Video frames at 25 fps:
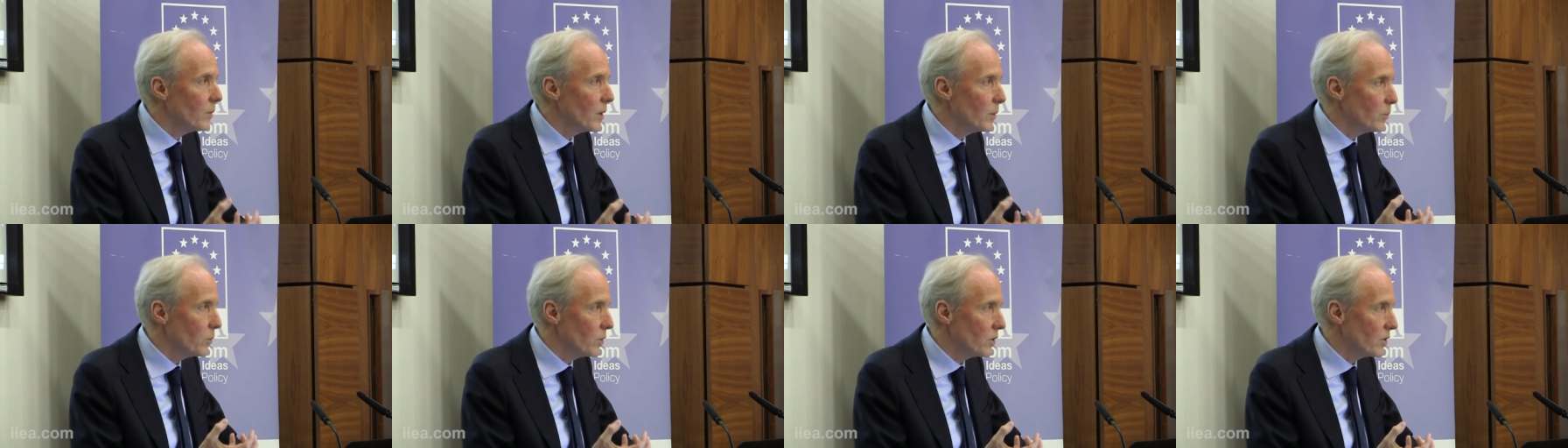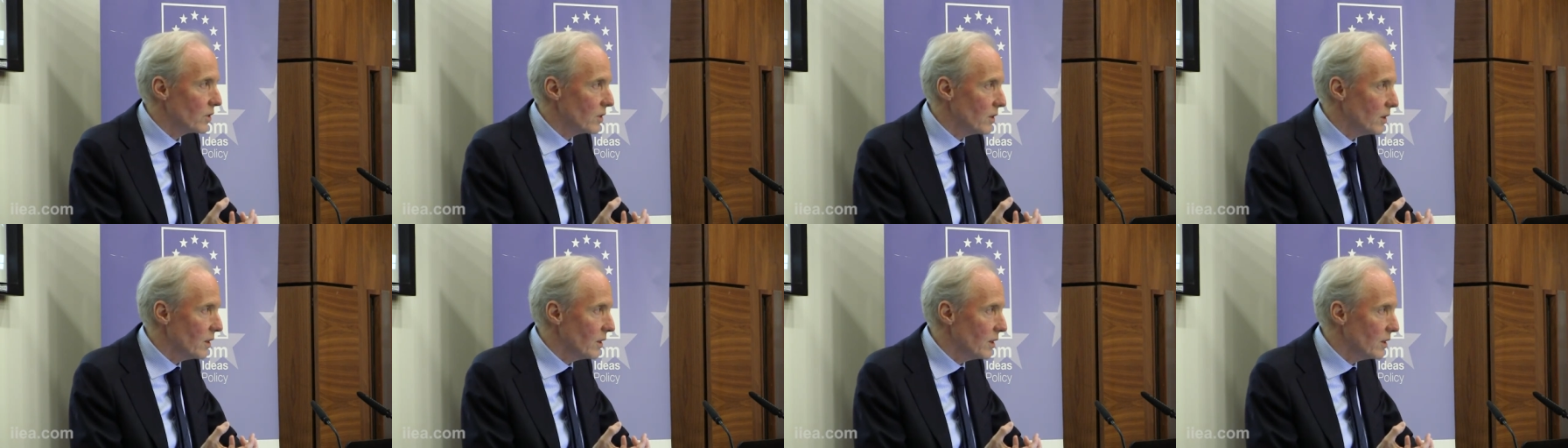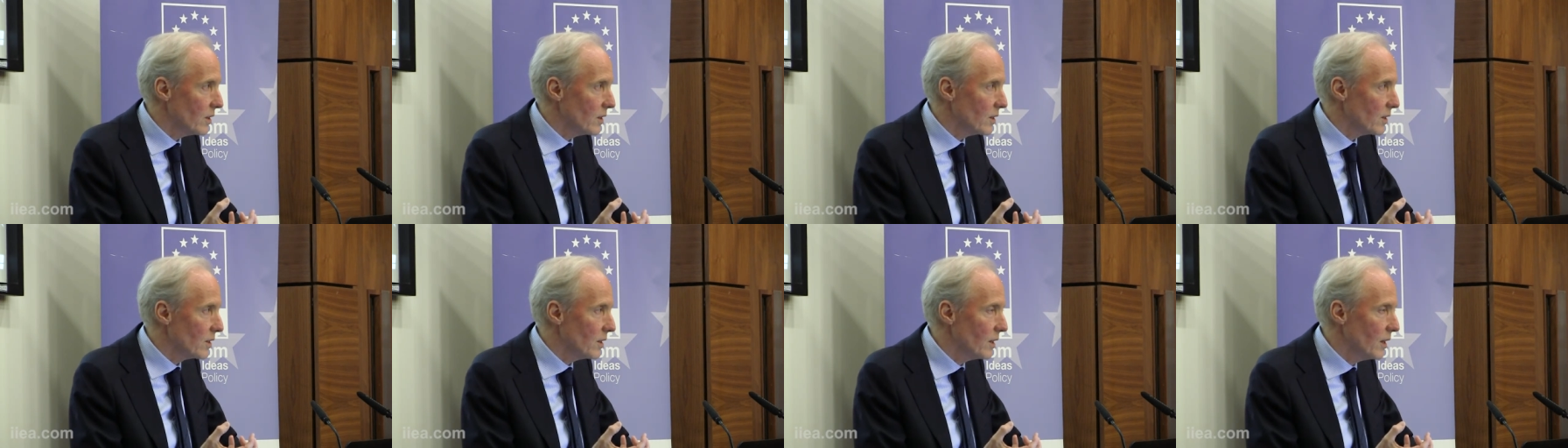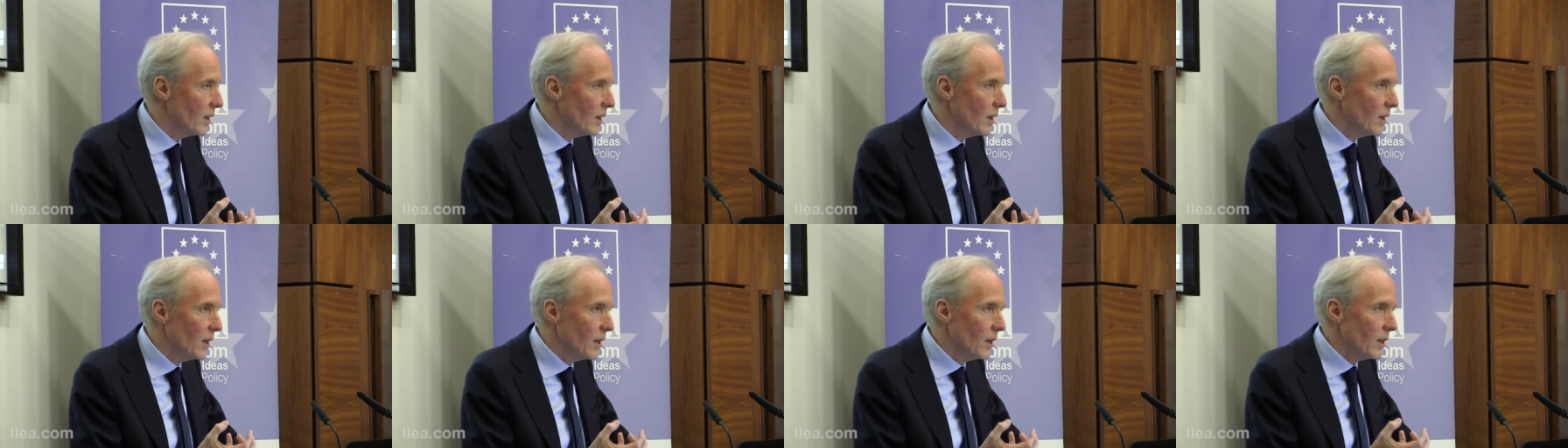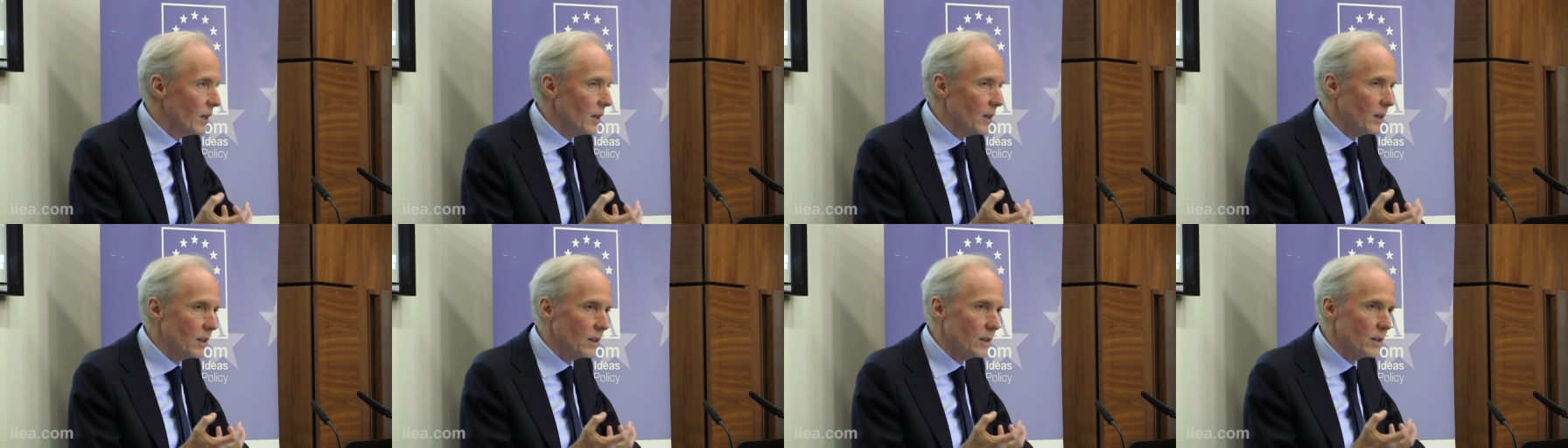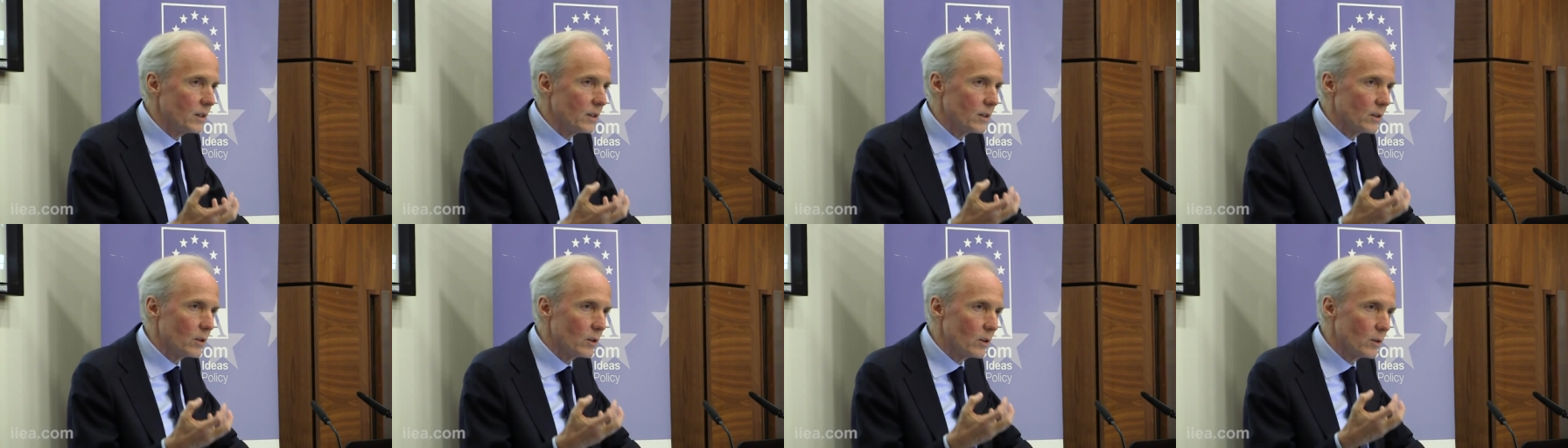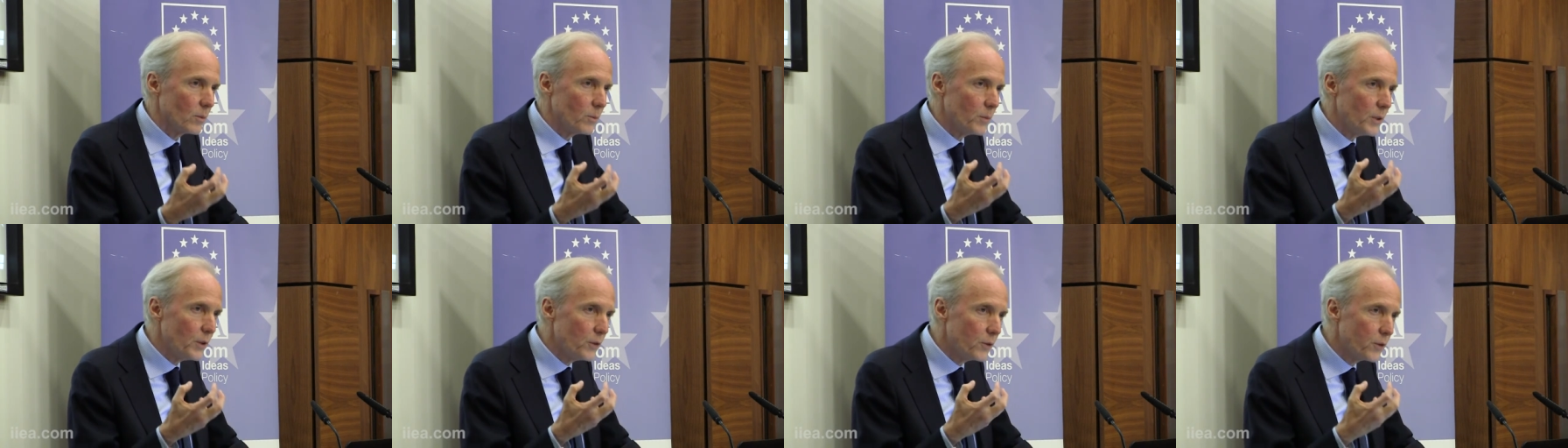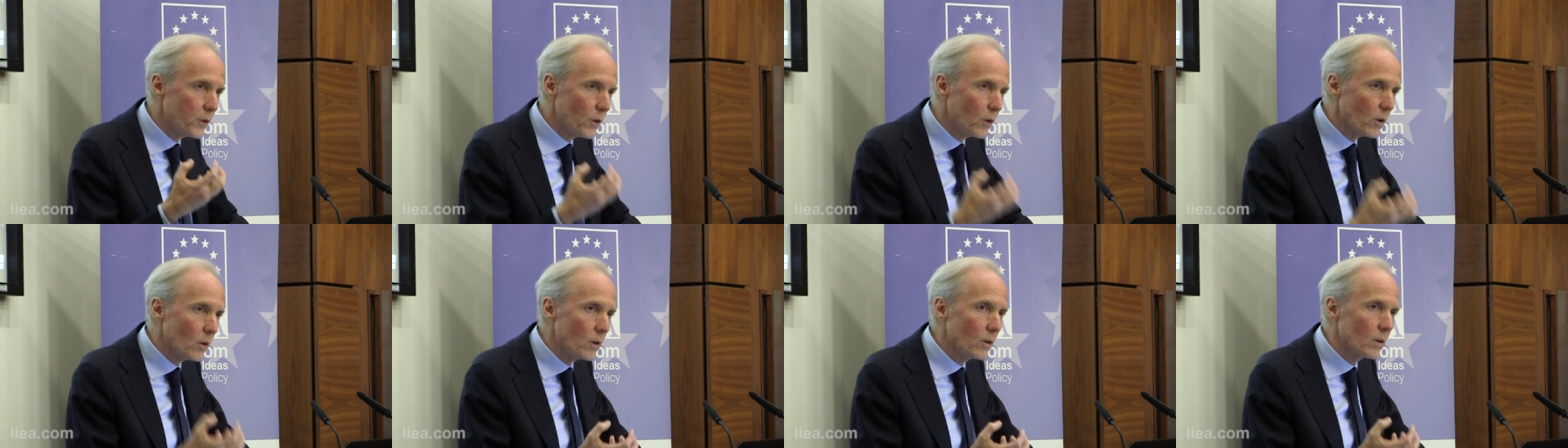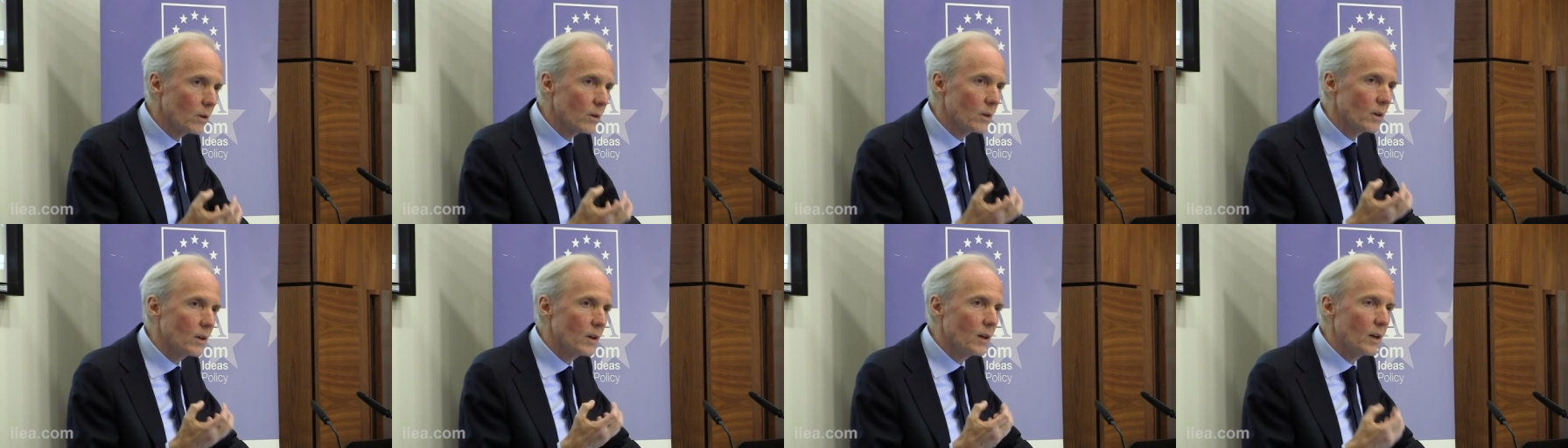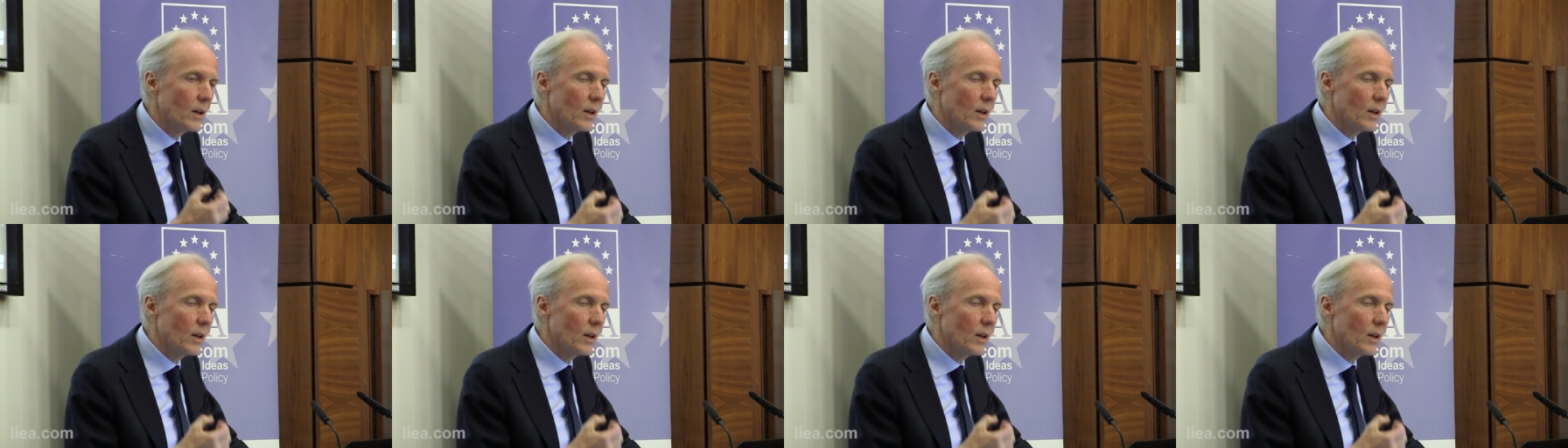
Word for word: member states. And uh, before,